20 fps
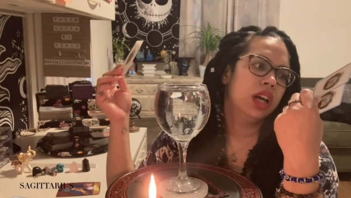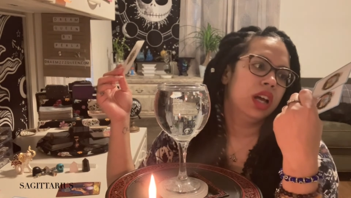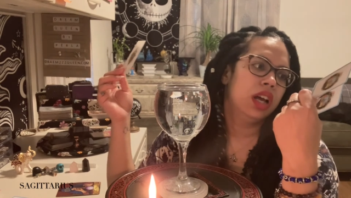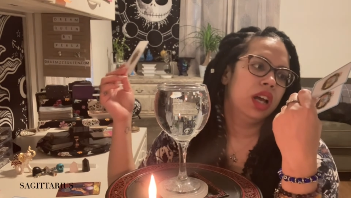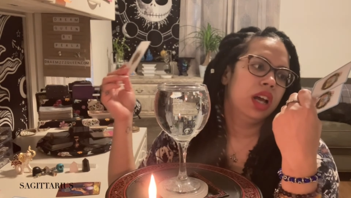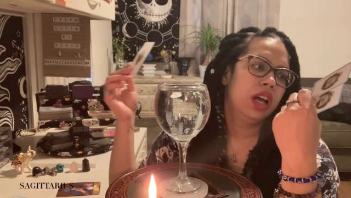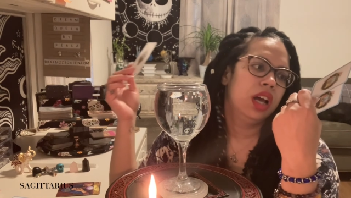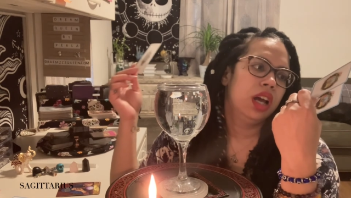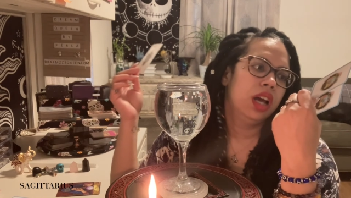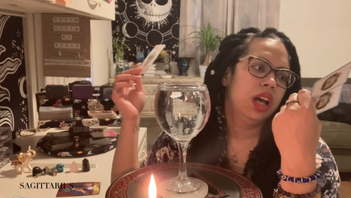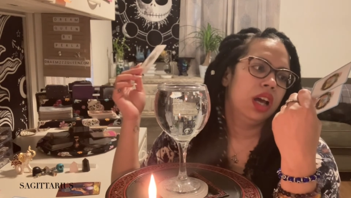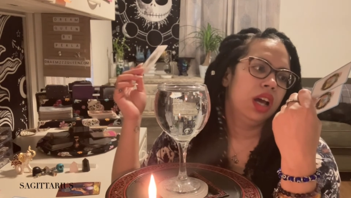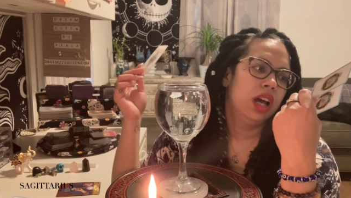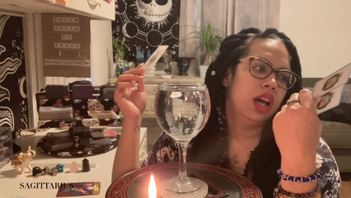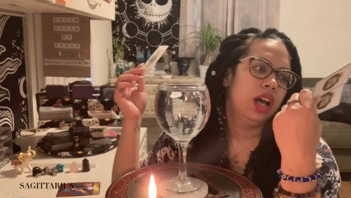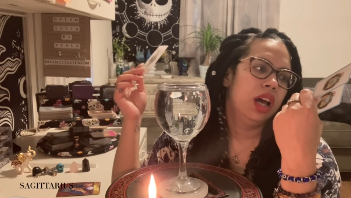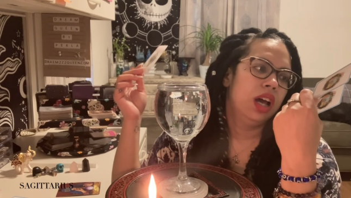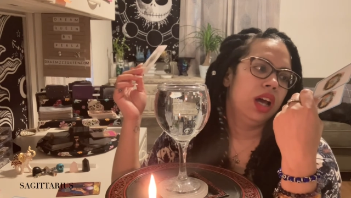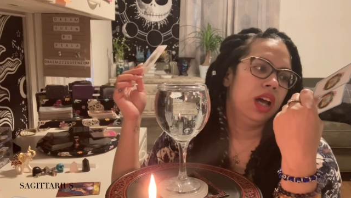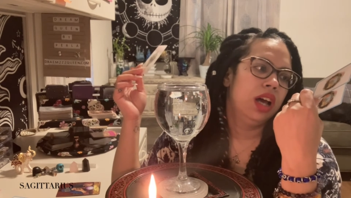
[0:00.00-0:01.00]

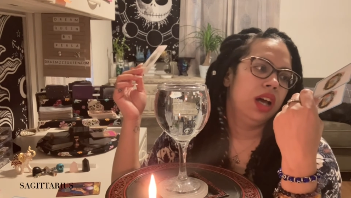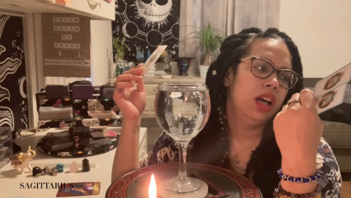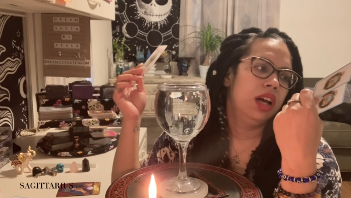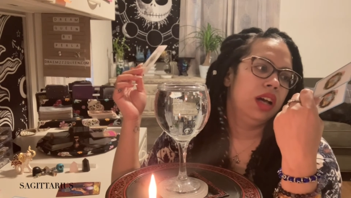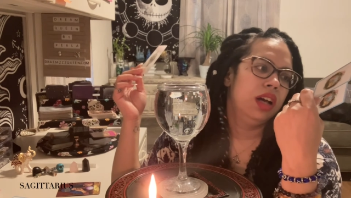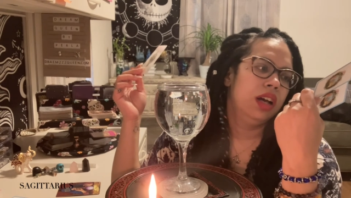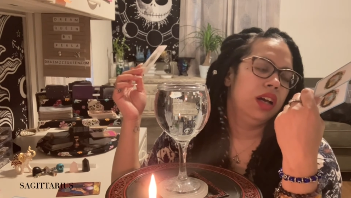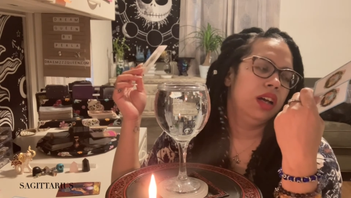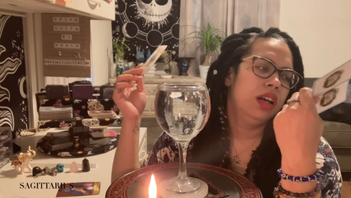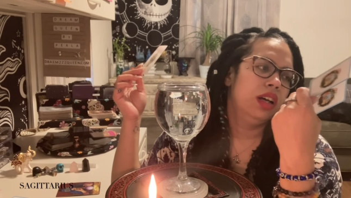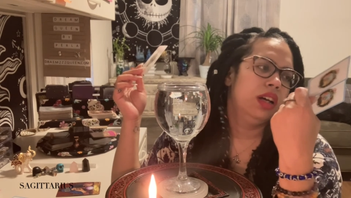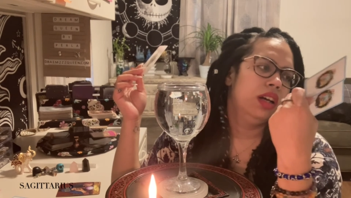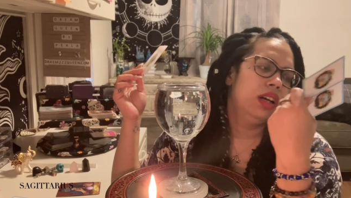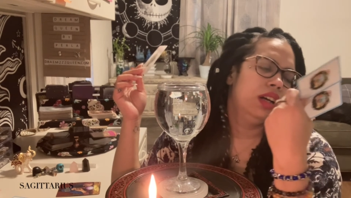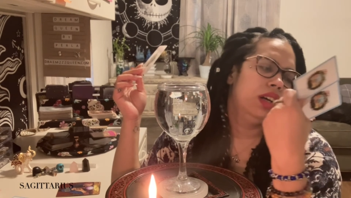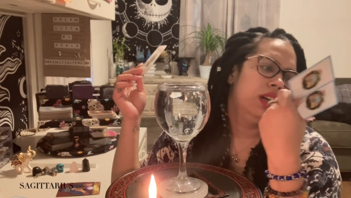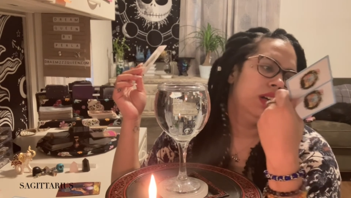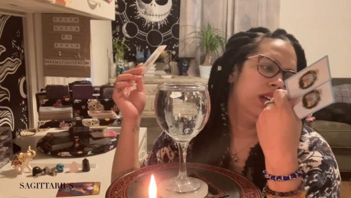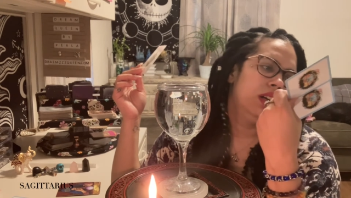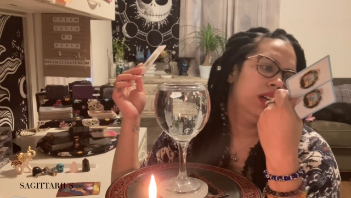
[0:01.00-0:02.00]

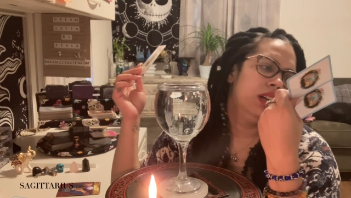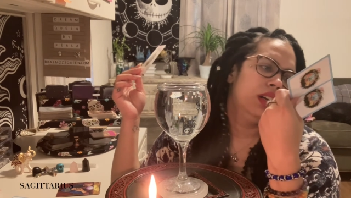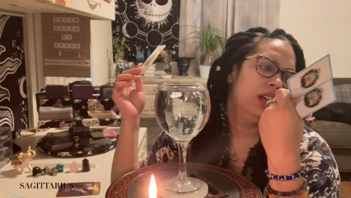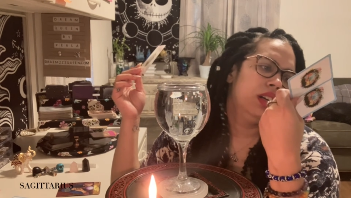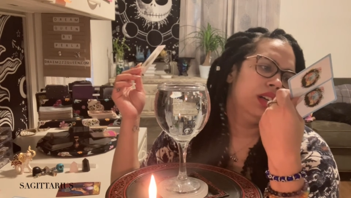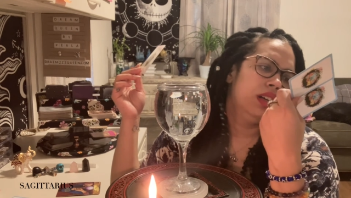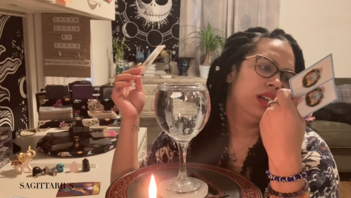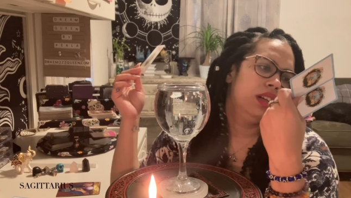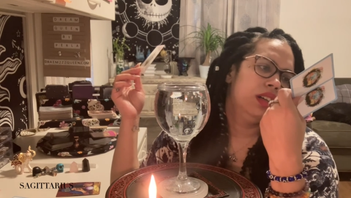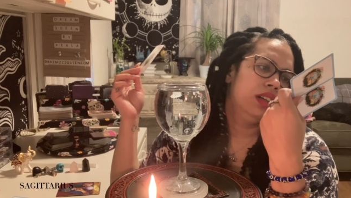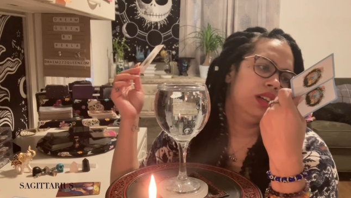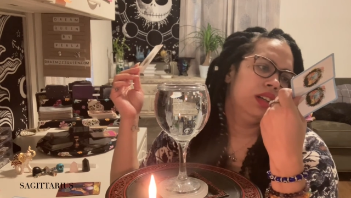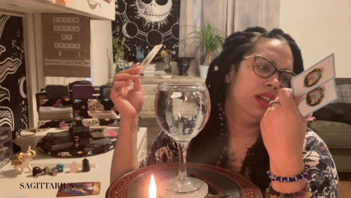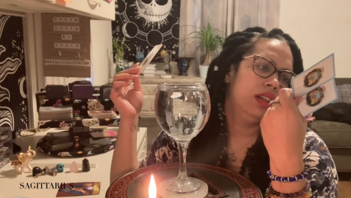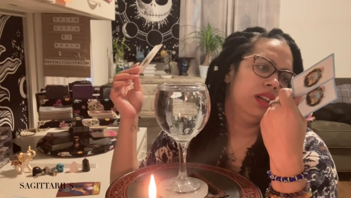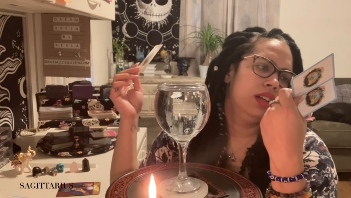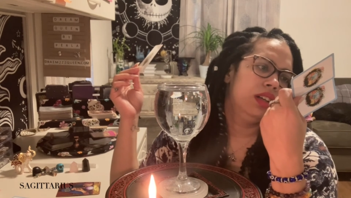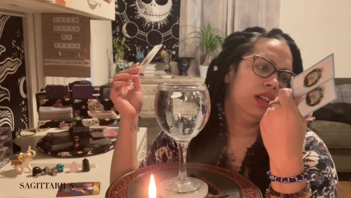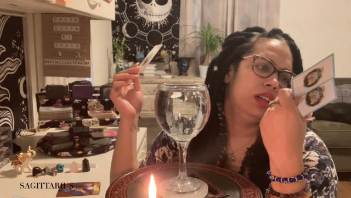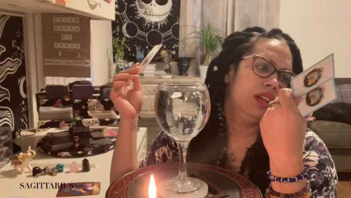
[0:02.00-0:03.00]

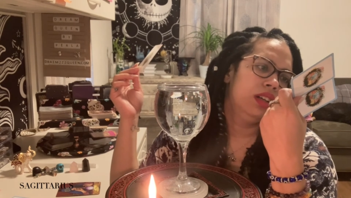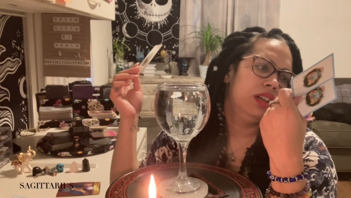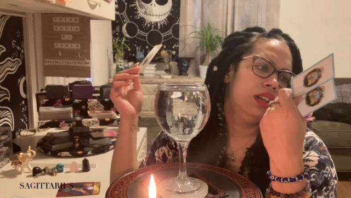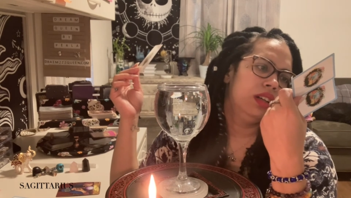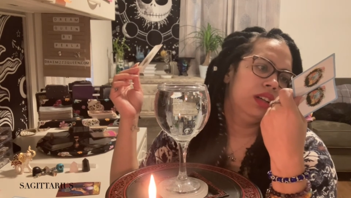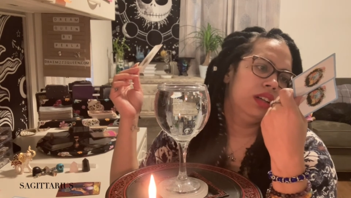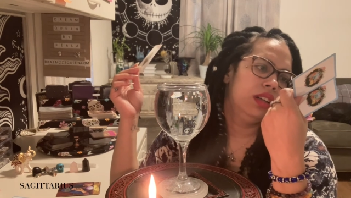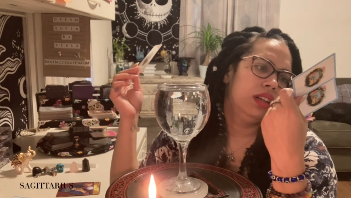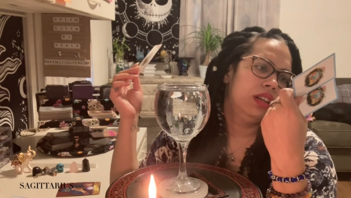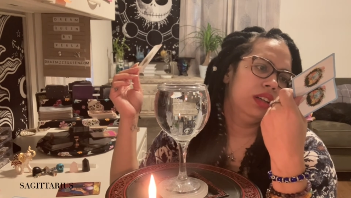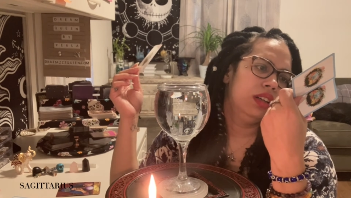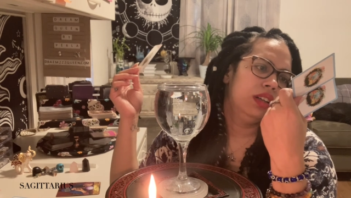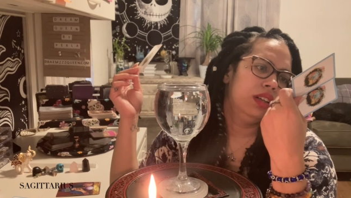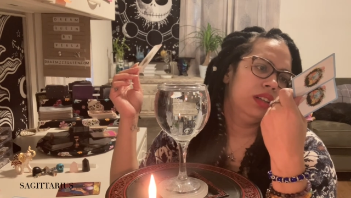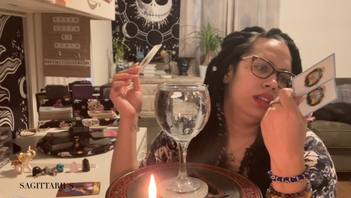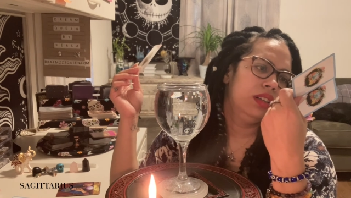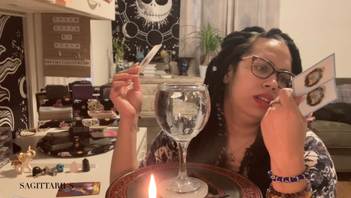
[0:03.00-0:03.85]
[no speech]